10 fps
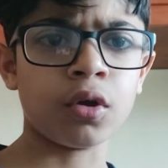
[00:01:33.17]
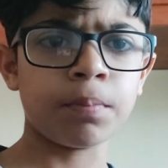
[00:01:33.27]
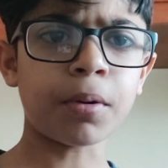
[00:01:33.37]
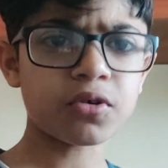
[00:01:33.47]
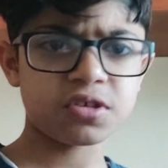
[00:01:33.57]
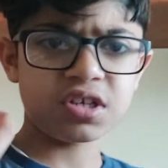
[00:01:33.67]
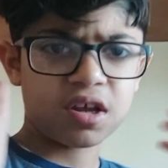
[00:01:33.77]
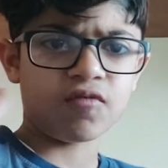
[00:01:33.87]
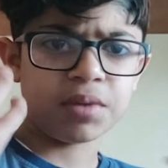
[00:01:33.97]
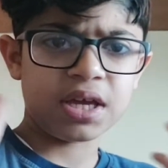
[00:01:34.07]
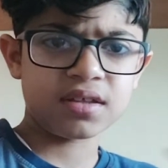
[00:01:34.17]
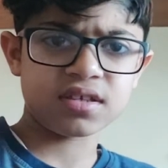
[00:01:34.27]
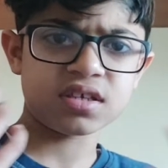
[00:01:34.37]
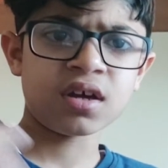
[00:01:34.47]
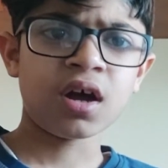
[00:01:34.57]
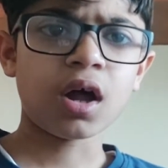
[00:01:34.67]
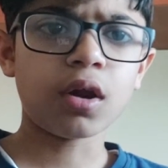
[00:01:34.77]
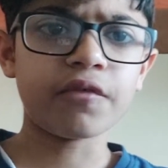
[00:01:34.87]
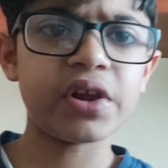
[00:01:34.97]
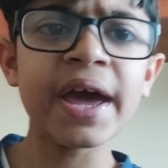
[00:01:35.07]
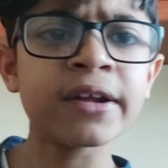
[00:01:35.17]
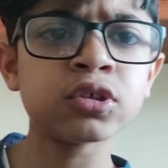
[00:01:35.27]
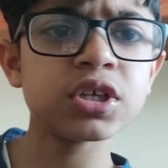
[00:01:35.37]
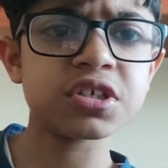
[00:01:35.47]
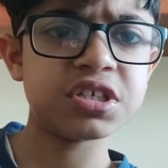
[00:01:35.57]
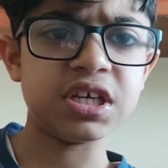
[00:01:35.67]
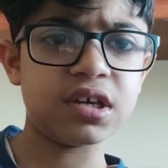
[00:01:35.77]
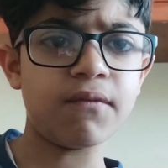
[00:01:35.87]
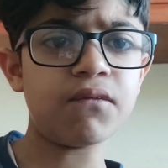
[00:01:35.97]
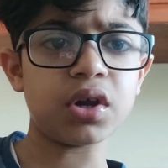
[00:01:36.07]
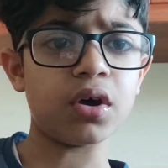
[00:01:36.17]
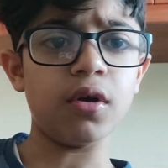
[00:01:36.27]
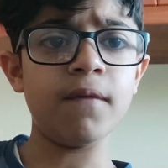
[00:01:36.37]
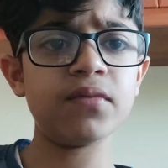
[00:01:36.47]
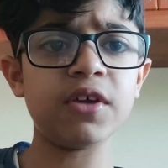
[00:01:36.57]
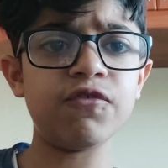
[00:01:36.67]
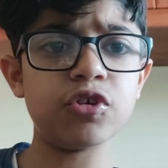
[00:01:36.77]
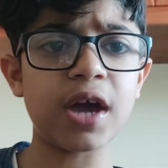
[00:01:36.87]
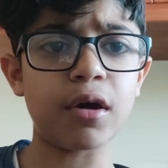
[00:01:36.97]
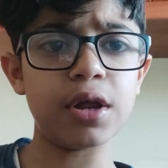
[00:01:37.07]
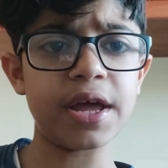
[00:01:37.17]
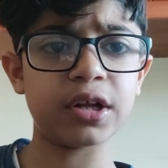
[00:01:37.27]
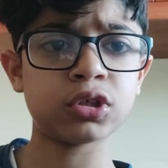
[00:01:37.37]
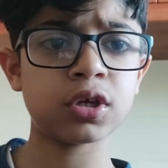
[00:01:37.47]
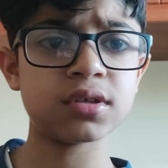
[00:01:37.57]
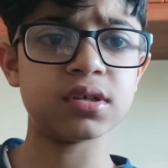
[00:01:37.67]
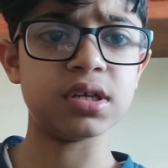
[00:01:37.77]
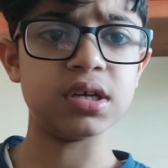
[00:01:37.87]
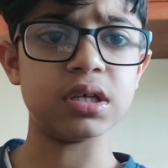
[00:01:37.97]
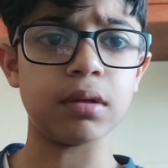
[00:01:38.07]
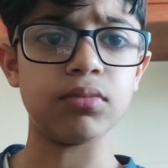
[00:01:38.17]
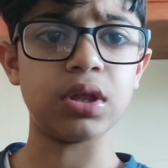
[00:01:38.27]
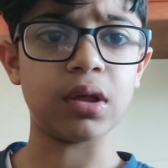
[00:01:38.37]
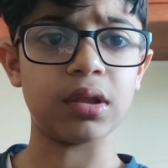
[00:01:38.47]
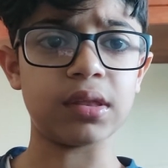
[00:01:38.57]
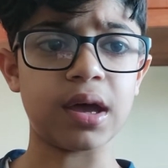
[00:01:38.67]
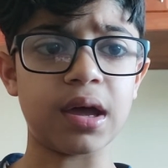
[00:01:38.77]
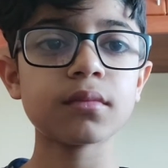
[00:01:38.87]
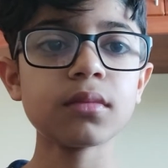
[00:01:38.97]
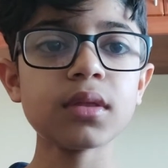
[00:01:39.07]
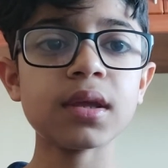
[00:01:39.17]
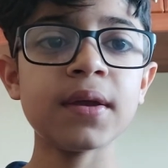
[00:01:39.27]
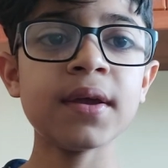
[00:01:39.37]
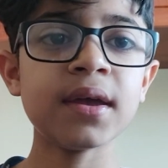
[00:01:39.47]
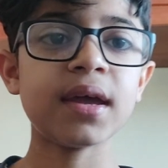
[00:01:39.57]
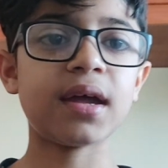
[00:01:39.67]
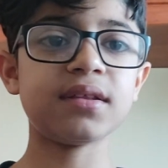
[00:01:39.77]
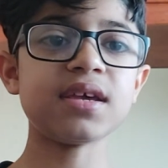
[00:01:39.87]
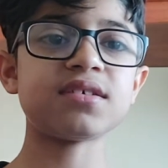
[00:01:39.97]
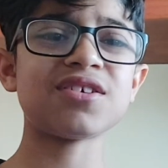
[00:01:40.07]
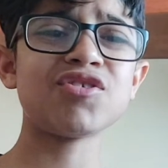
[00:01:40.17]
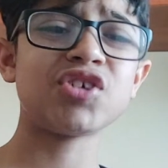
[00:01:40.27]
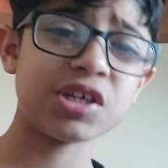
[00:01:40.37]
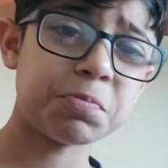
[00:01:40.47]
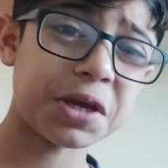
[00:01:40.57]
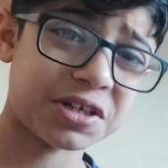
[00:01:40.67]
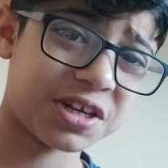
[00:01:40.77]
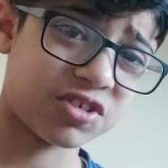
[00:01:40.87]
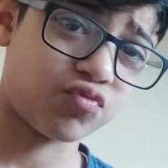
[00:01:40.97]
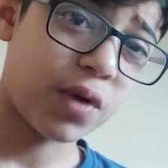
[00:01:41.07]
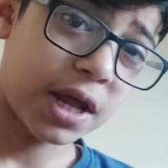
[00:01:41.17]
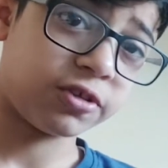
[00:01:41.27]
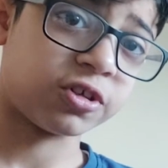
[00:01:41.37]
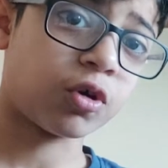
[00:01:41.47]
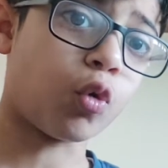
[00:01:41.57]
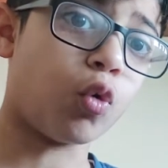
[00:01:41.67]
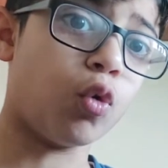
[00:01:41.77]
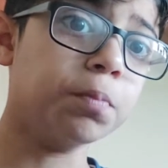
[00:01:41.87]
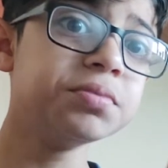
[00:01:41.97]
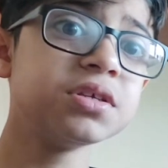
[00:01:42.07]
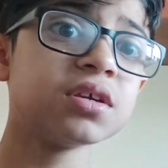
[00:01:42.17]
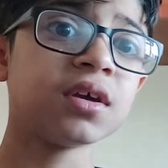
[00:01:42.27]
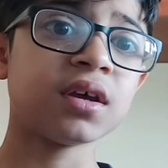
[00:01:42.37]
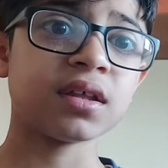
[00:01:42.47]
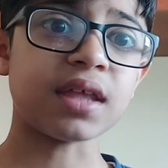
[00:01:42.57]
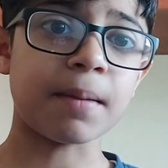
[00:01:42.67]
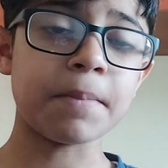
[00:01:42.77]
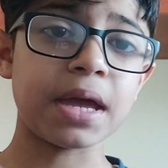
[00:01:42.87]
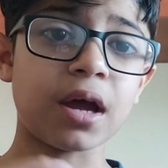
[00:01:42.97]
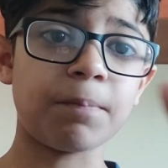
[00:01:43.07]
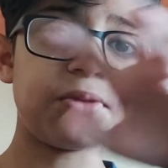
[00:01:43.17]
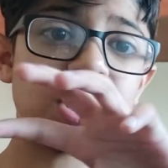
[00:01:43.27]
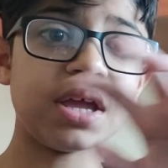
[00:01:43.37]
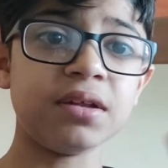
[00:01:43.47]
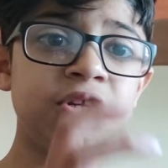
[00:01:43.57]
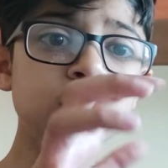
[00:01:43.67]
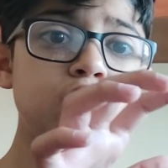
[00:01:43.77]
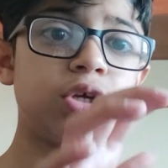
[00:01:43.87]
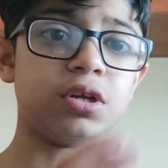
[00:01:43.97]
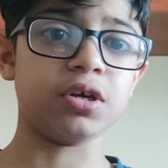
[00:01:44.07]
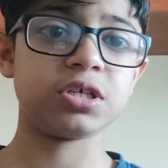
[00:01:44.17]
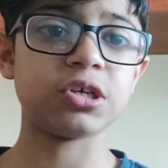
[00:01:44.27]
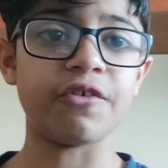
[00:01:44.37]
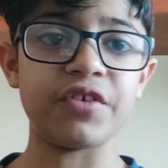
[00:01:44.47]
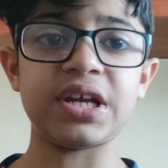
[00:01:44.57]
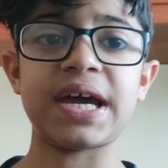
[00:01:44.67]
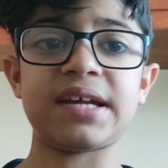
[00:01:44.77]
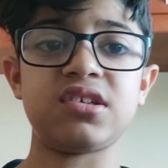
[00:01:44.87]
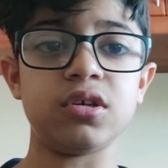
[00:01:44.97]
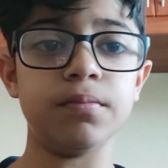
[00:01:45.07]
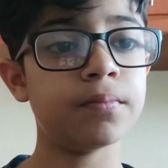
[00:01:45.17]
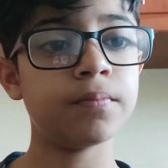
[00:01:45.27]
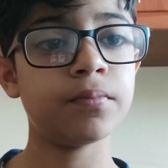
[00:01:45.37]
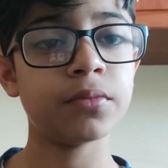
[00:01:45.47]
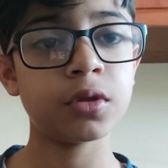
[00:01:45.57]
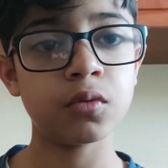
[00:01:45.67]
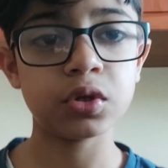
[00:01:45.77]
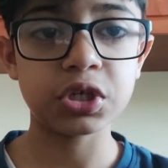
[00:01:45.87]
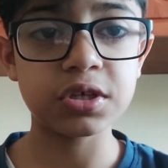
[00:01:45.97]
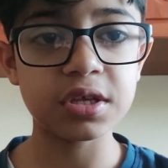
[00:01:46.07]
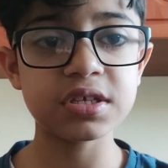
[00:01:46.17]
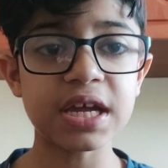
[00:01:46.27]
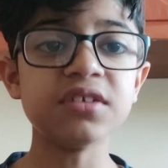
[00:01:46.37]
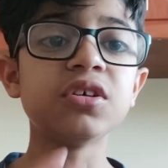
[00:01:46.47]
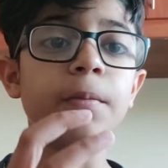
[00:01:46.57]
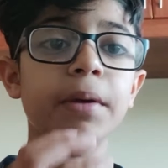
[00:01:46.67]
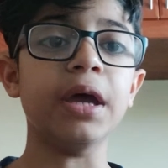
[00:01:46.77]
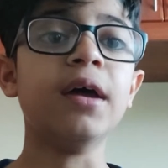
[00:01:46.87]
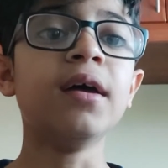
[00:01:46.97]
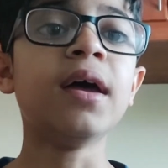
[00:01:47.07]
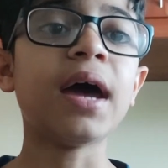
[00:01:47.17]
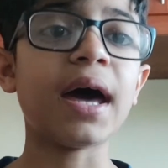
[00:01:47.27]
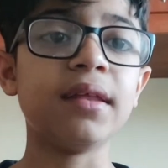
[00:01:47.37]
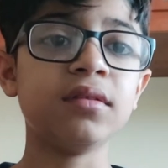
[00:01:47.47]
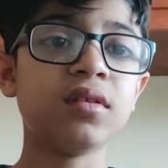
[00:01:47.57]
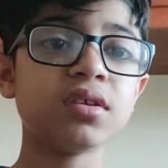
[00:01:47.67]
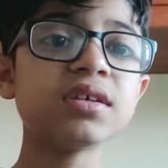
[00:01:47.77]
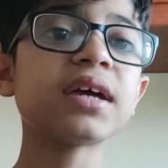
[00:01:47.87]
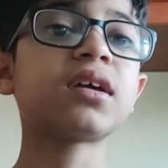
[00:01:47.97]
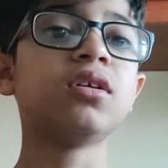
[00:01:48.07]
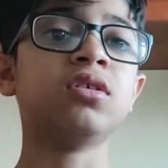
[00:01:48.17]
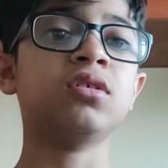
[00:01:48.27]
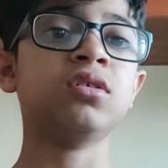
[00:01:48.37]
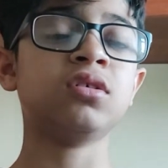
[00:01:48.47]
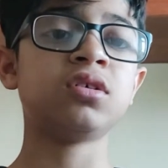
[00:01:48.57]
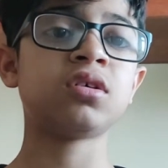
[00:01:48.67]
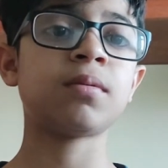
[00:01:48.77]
positive means a lot of electricity can flow, if you count electricity or something like that. And these are usually depicted as red orbs that make up the nucleus of an atom, which is the center bit. And the second